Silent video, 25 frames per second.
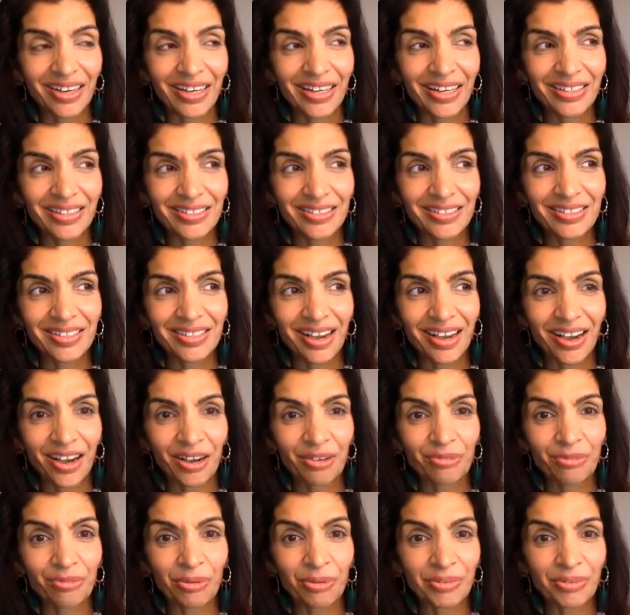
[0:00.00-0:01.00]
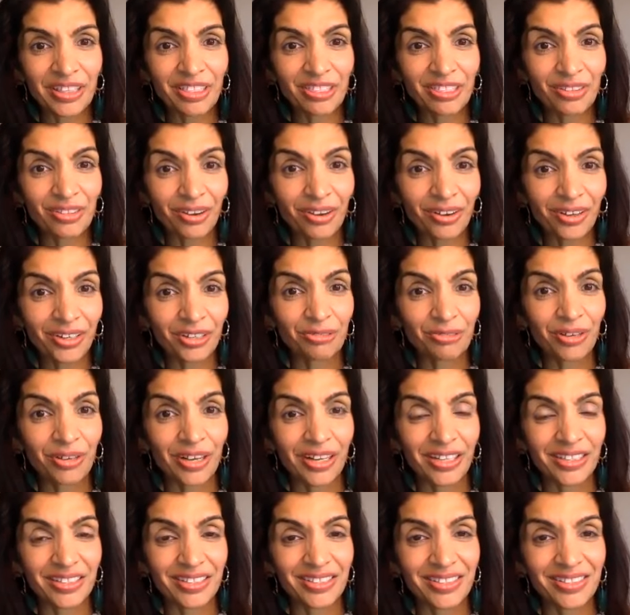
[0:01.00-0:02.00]
is not what we thought it
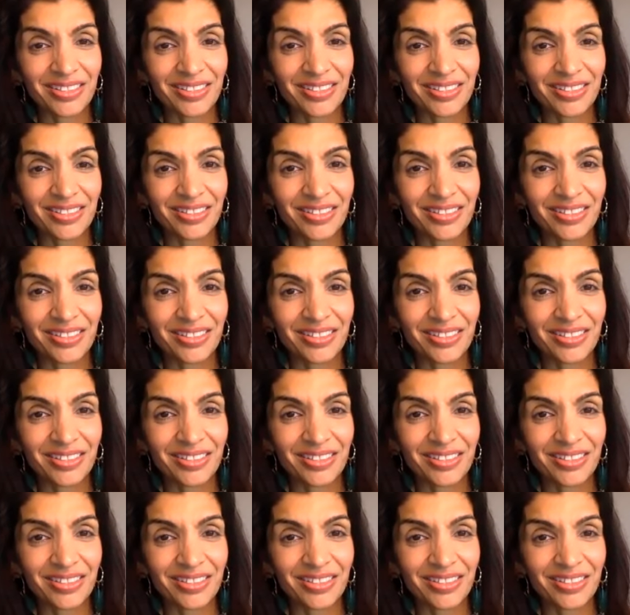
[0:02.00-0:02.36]
was.